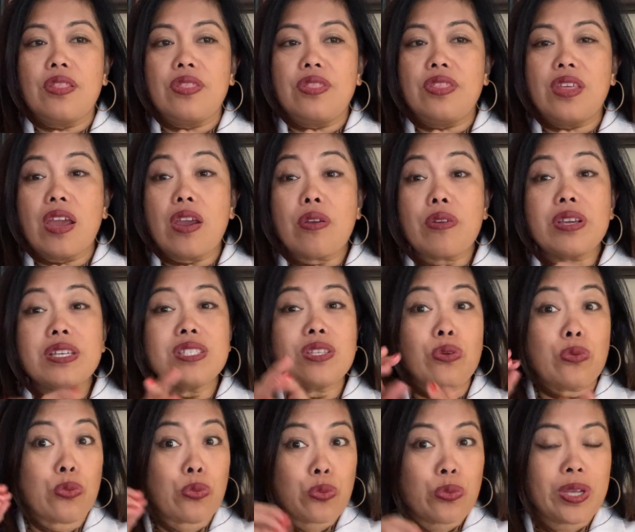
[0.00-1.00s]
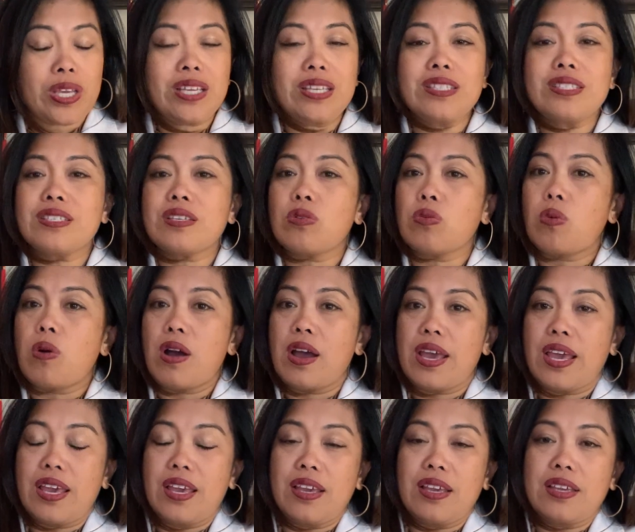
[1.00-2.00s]
There is a reason
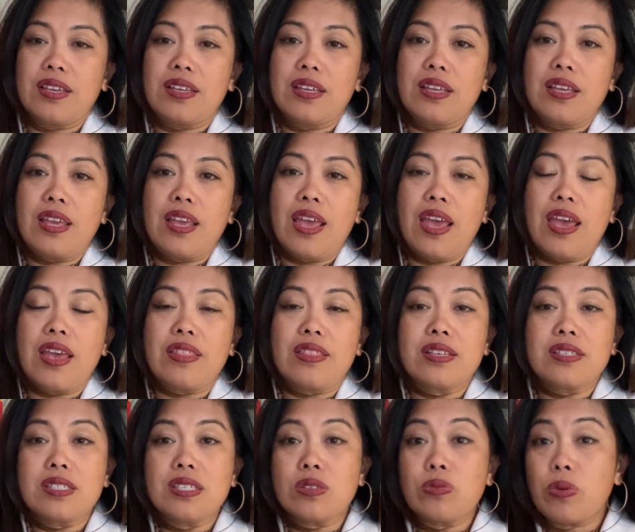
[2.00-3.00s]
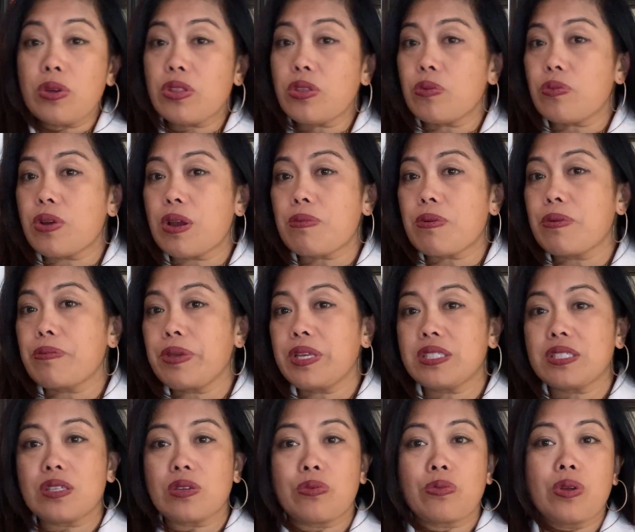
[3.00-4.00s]
why, and this is where the rubber
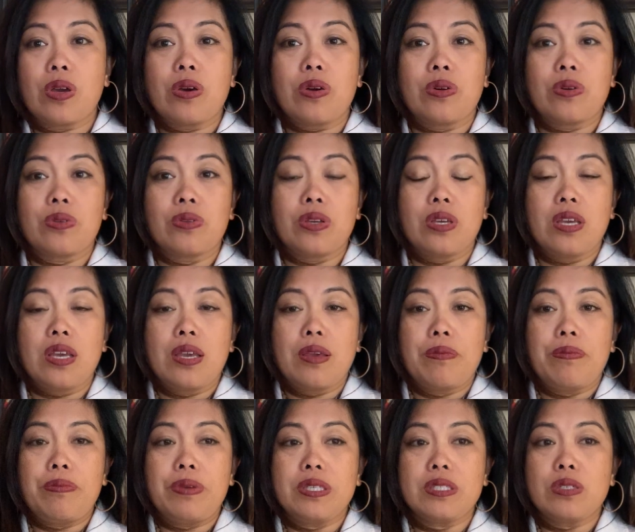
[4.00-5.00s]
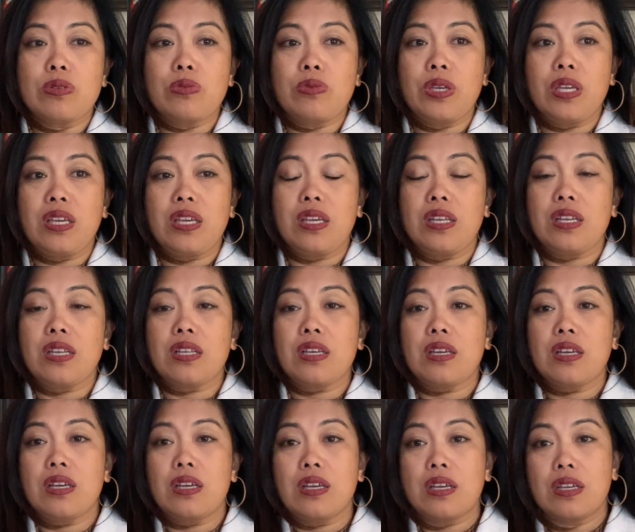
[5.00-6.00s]
meets the road between
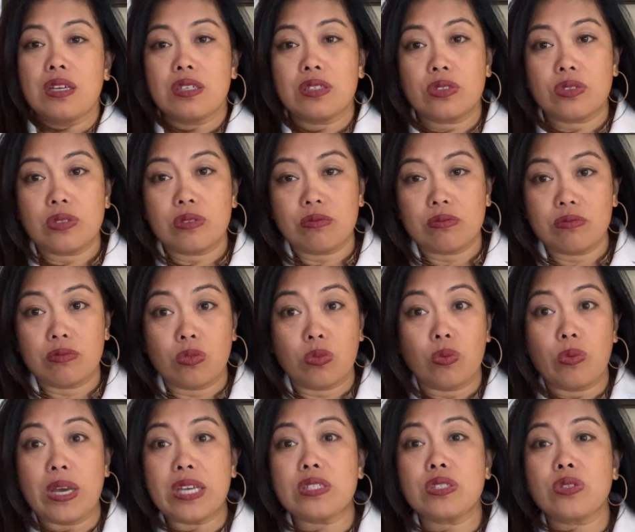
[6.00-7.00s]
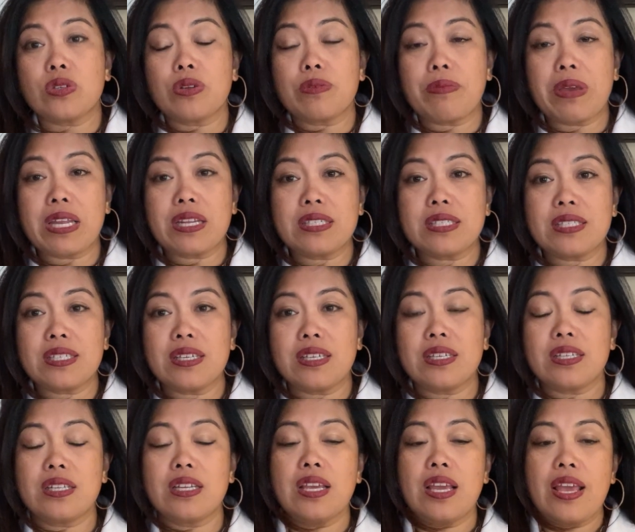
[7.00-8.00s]
Western
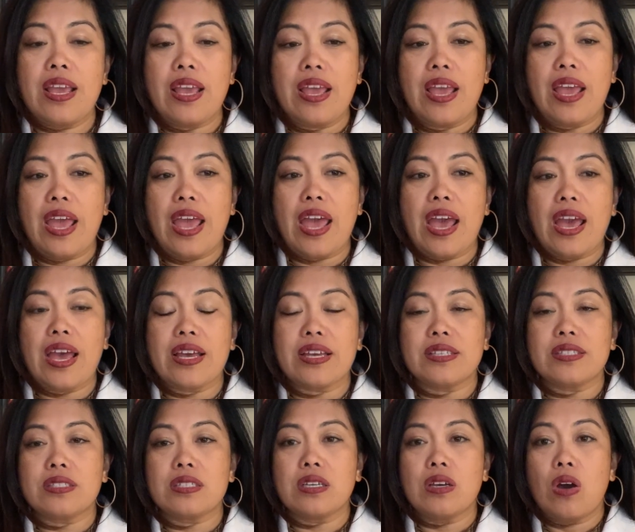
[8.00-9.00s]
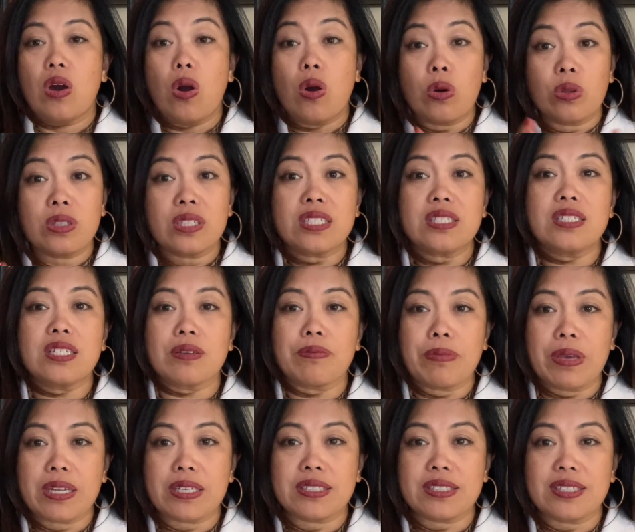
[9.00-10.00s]
medicine and holistic
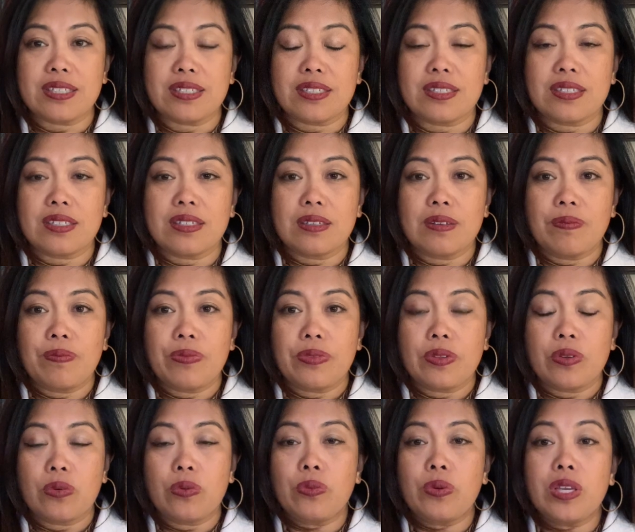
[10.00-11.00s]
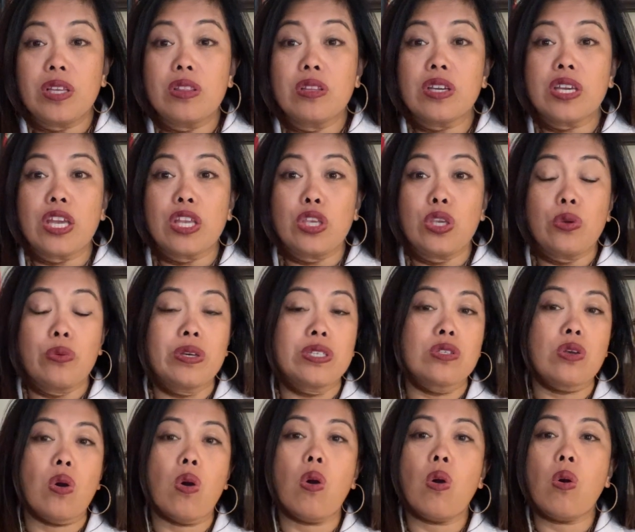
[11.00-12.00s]
medicine. We look at you as
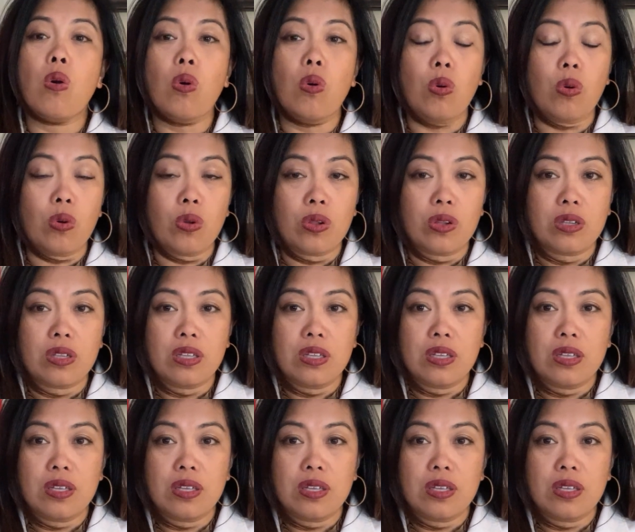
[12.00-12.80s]
a whole.